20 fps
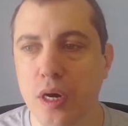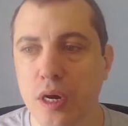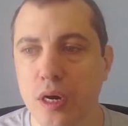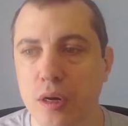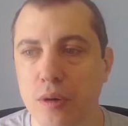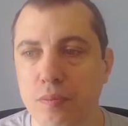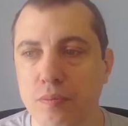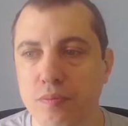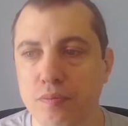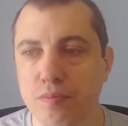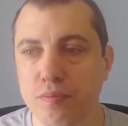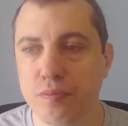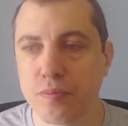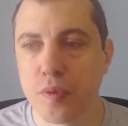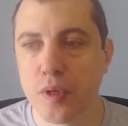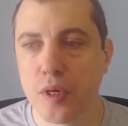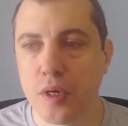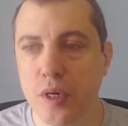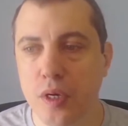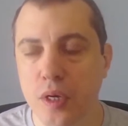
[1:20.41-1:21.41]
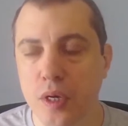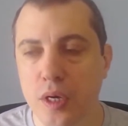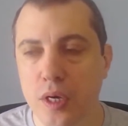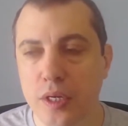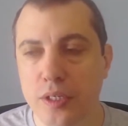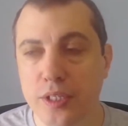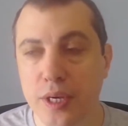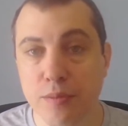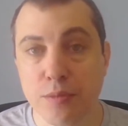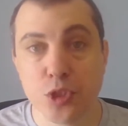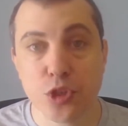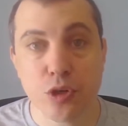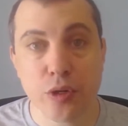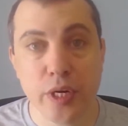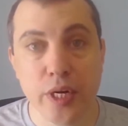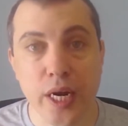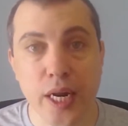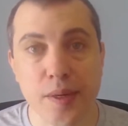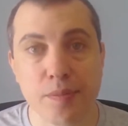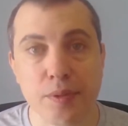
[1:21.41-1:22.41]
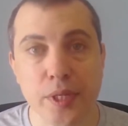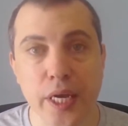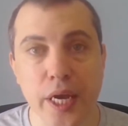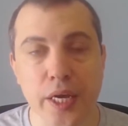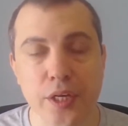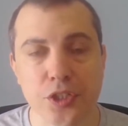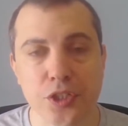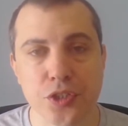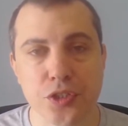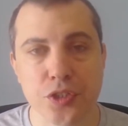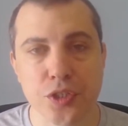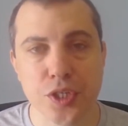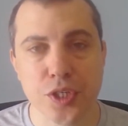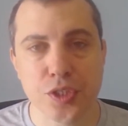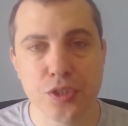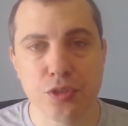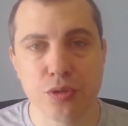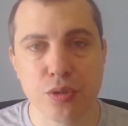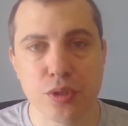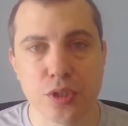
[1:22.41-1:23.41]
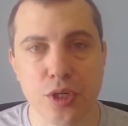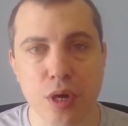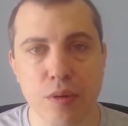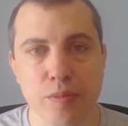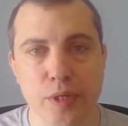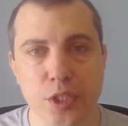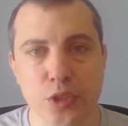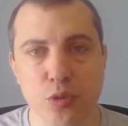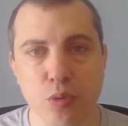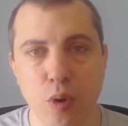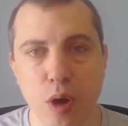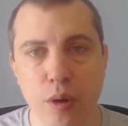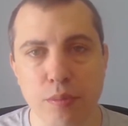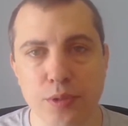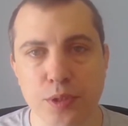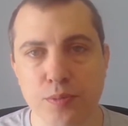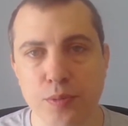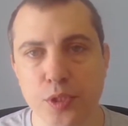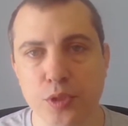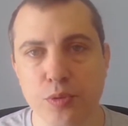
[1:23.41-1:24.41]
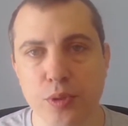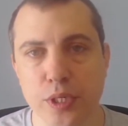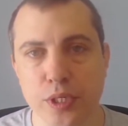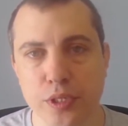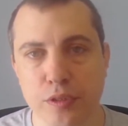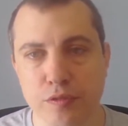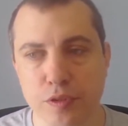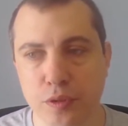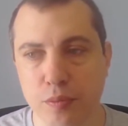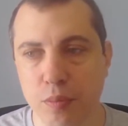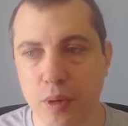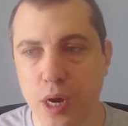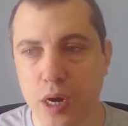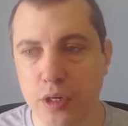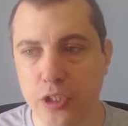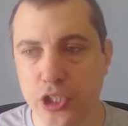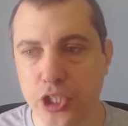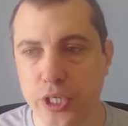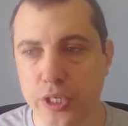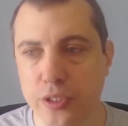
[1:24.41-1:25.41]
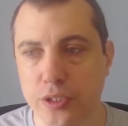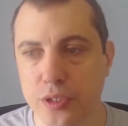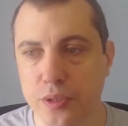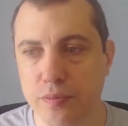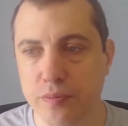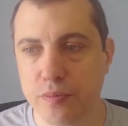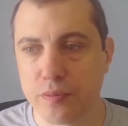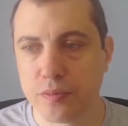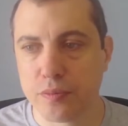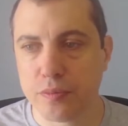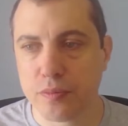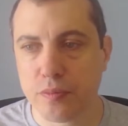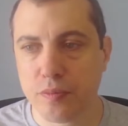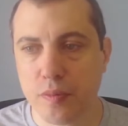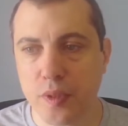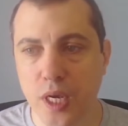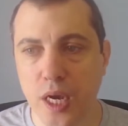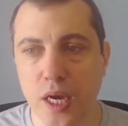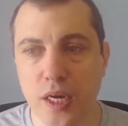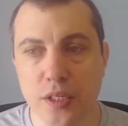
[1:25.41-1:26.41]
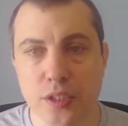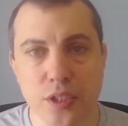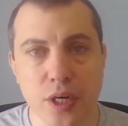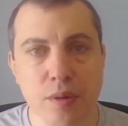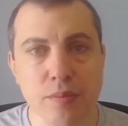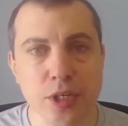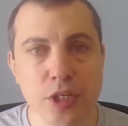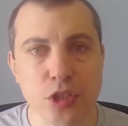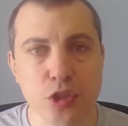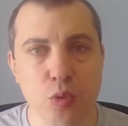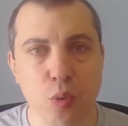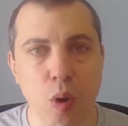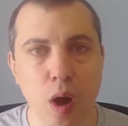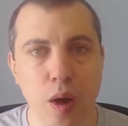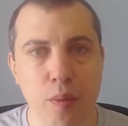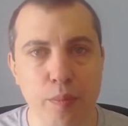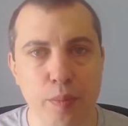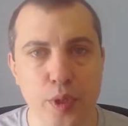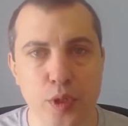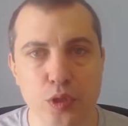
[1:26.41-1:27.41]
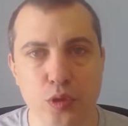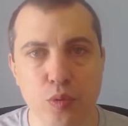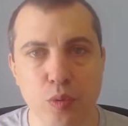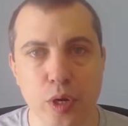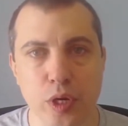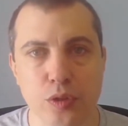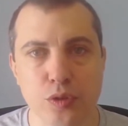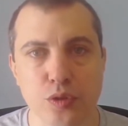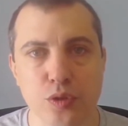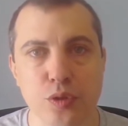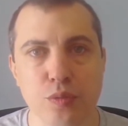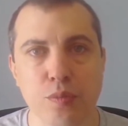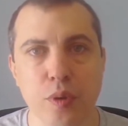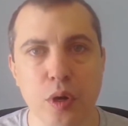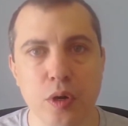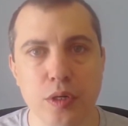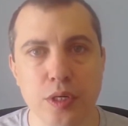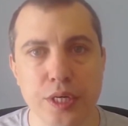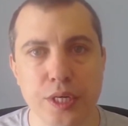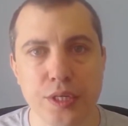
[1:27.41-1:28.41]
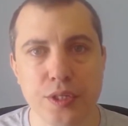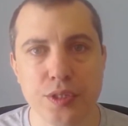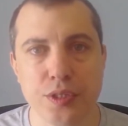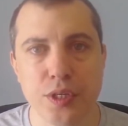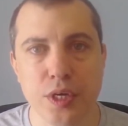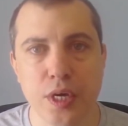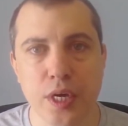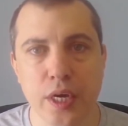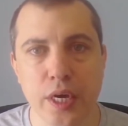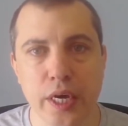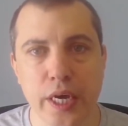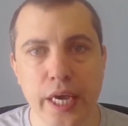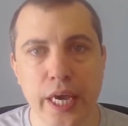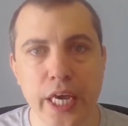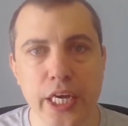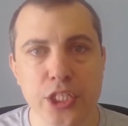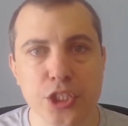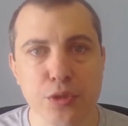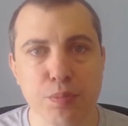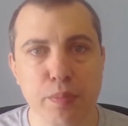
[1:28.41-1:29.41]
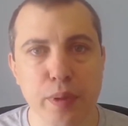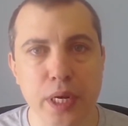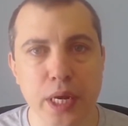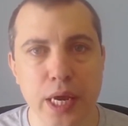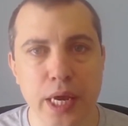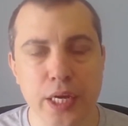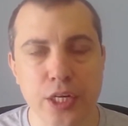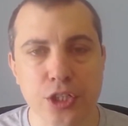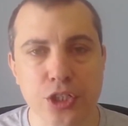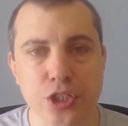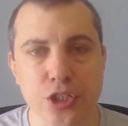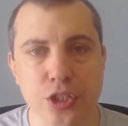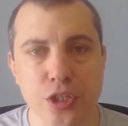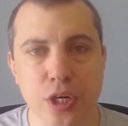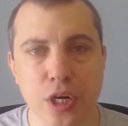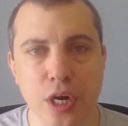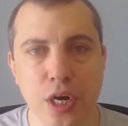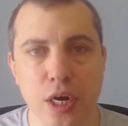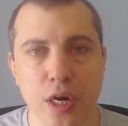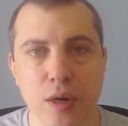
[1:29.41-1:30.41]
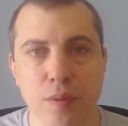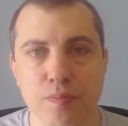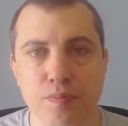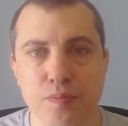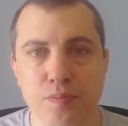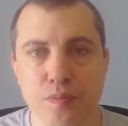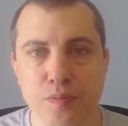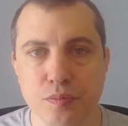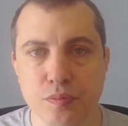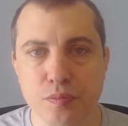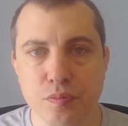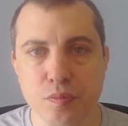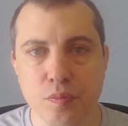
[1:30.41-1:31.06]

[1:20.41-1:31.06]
applications that can do atomic swaps between different blockchains. An atomic swap is where two parties each pledge on